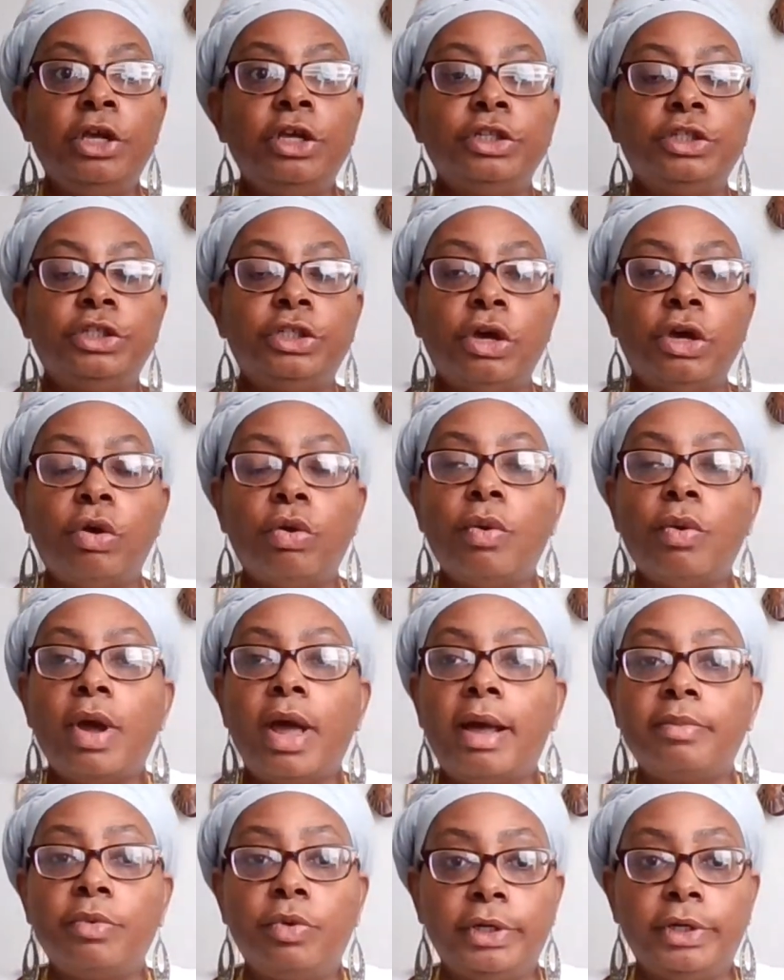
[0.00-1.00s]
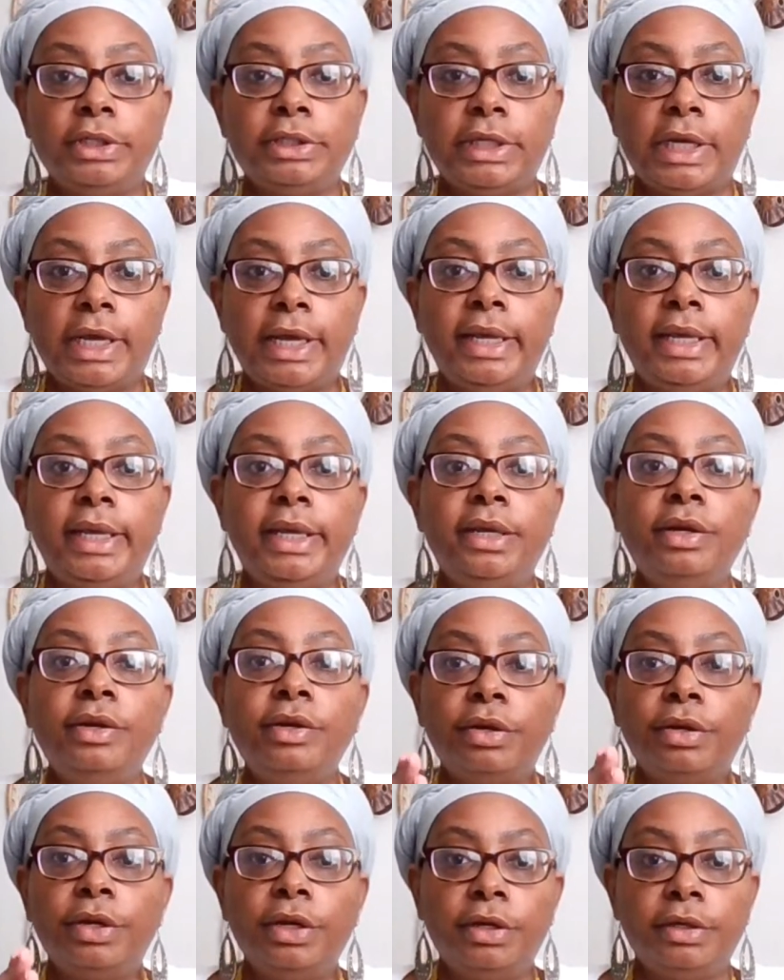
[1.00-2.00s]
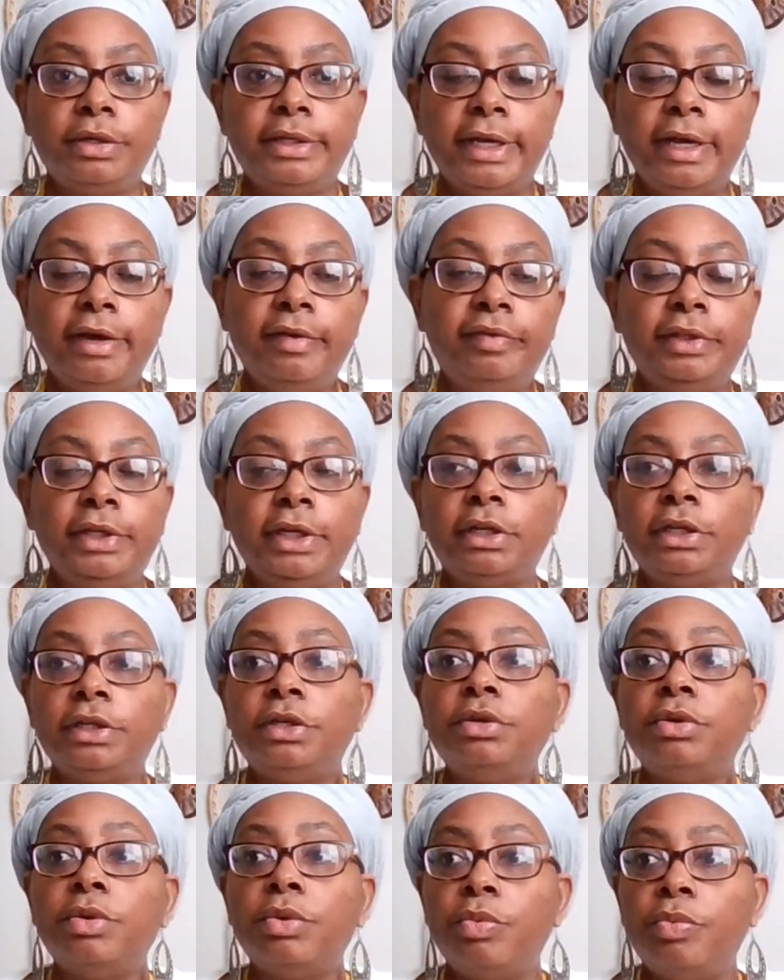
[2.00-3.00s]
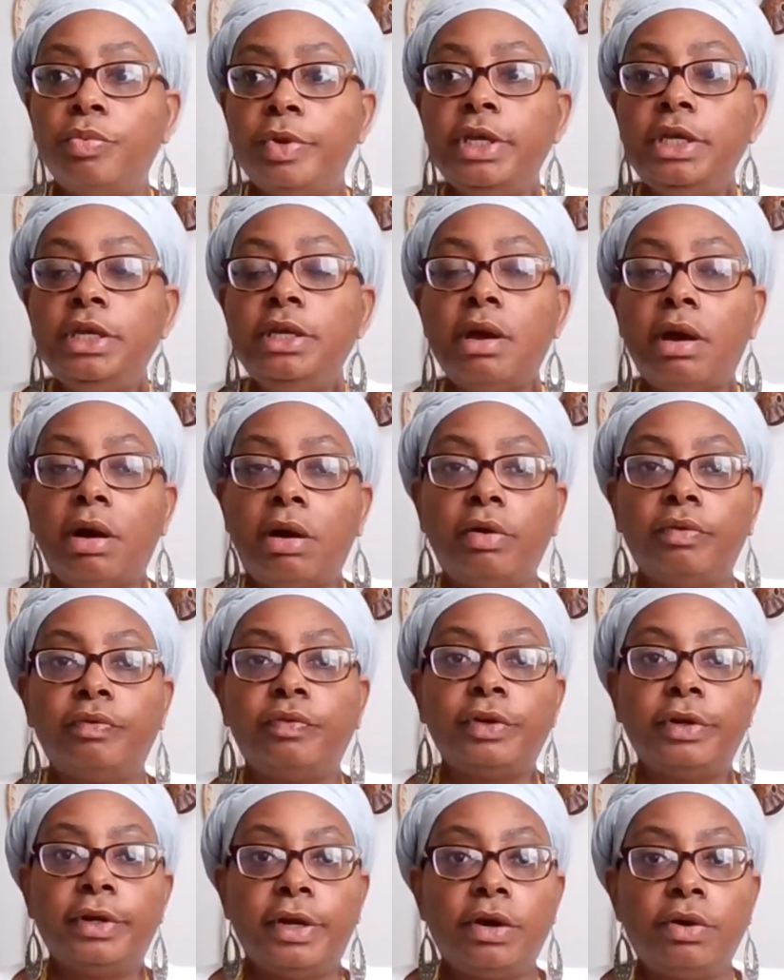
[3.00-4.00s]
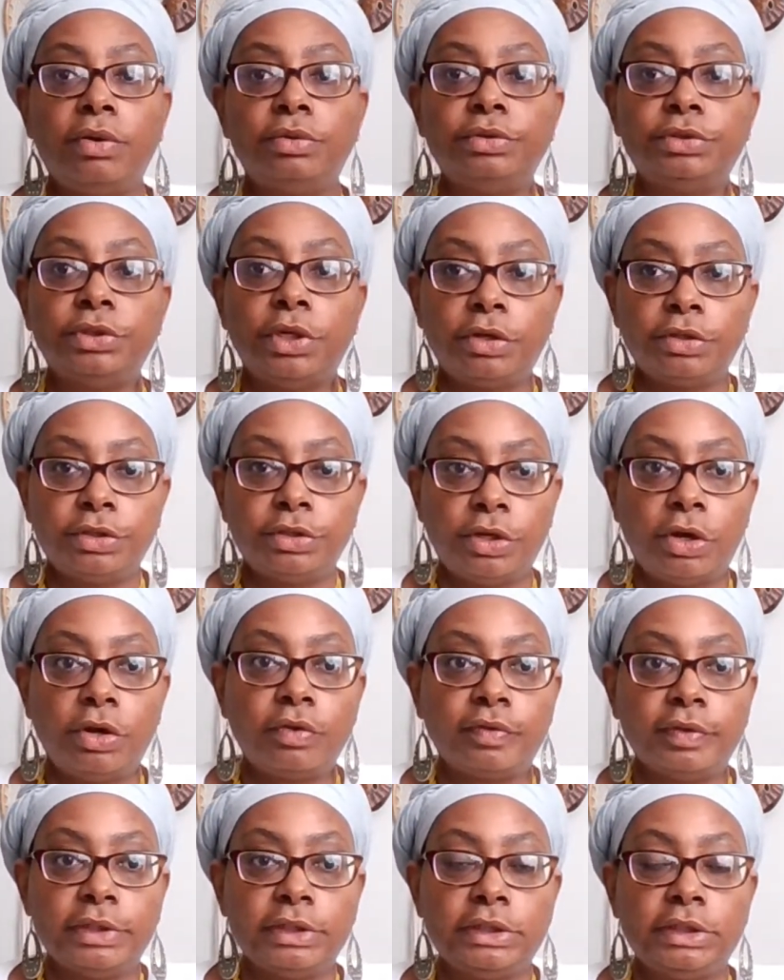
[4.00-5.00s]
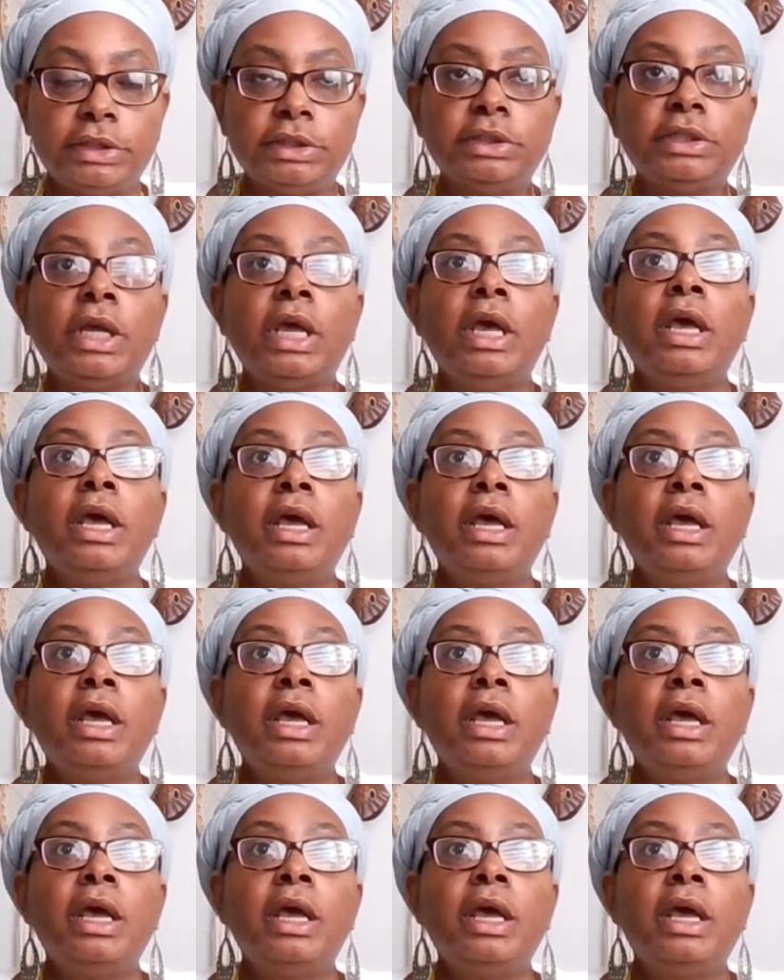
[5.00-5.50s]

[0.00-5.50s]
So I'm going to say here, definitely we offer those services.